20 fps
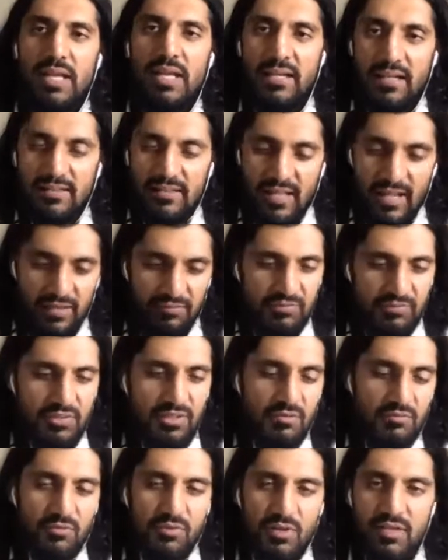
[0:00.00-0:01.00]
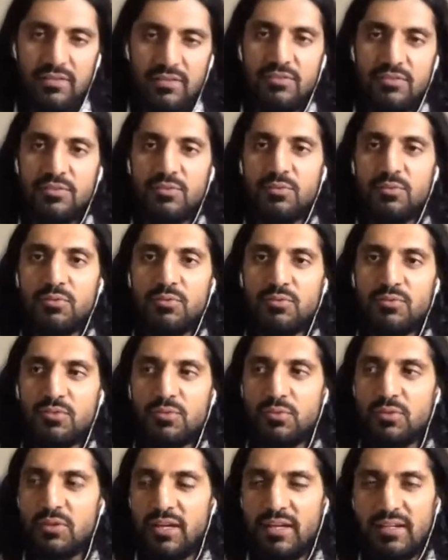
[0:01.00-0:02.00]
and I have to give credit to
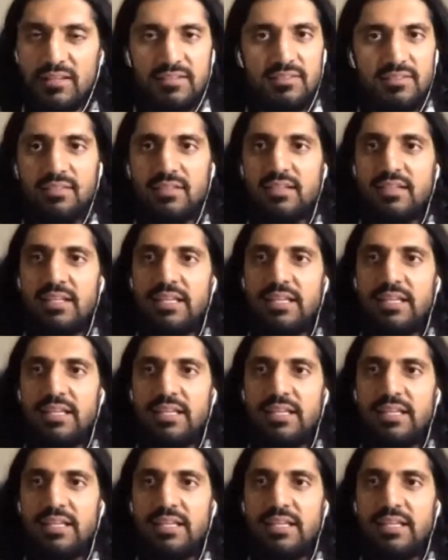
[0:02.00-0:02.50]
you guys,